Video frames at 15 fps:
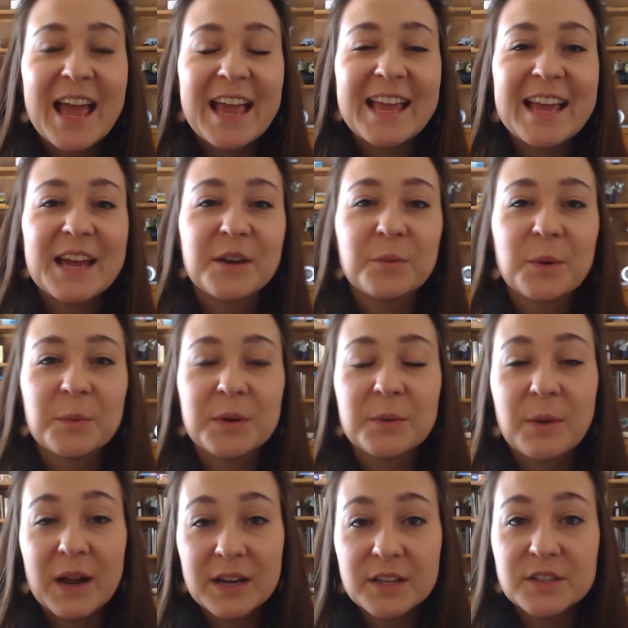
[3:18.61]
And what we
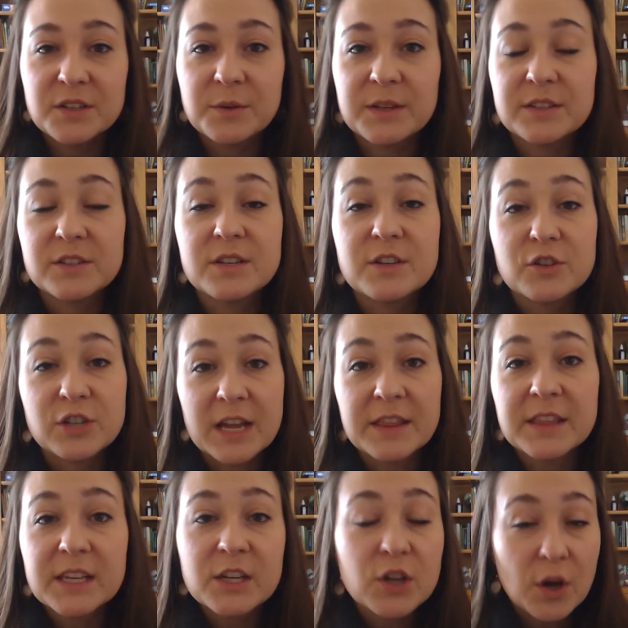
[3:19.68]
want to do is
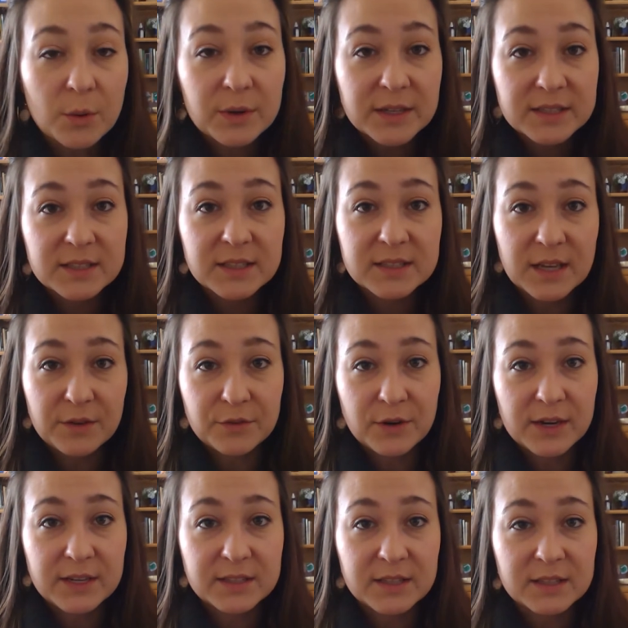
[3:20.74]
gently notice the
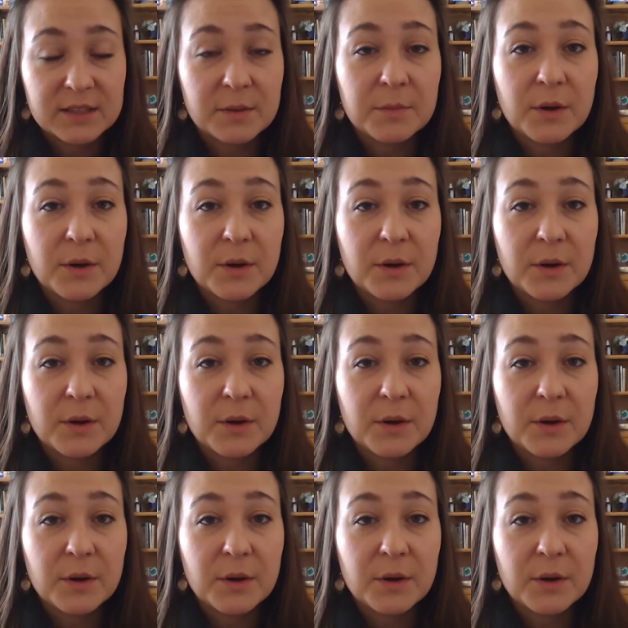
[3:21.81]
self-criticism,